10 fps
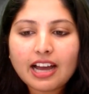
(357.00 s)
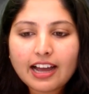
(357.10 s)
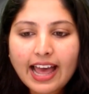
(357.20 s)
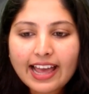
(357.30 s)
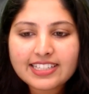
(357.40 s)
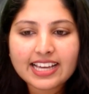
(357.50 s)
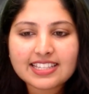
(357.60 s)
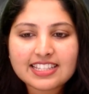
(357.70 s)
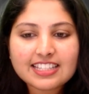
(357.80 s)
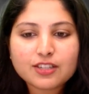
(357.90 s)
act
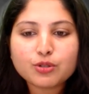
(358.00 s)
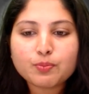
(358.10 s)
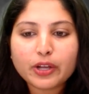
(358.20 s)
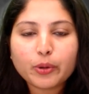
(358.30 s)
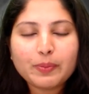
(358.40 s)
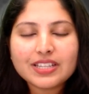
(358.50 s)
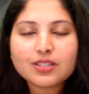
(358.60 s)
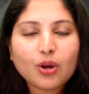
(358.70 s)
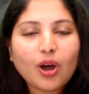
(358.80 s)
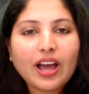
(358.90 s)
as this
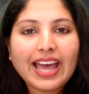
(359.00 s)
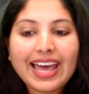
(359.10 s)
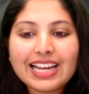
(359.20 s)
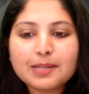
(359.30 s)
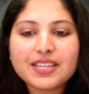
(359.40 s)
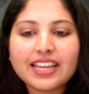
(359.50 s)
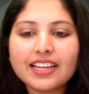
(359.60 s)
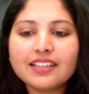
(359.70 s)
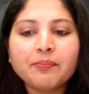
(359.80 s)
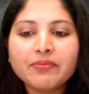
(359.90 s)
Rubisco helps
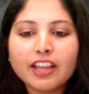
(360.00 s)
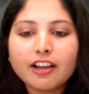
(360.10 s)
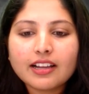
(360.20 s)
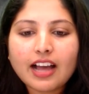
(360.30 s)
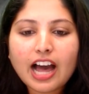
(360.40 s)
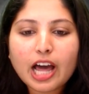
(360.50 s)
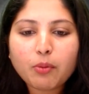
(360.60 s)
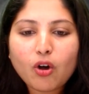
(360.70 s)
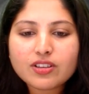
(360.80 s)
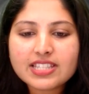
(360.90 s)
in
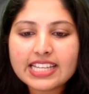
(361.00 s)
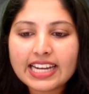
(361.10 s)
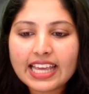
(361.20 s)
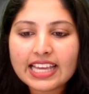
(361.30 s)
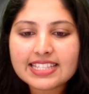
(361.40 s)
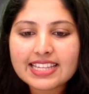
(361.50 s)
carboxylase